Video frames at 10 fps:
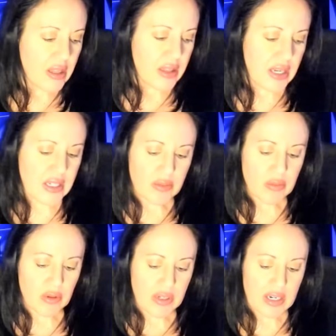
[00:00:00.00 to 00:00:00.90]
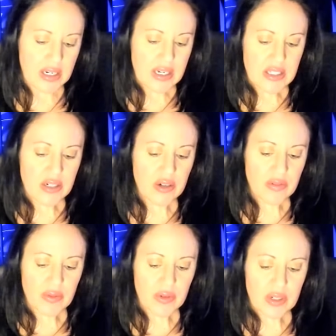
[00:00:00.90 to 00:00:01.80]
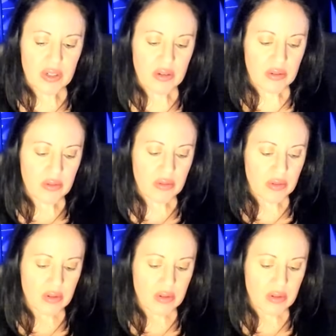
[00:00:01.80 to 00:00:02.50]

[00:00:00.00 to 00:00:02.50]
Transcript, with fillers: Things will get easier for you.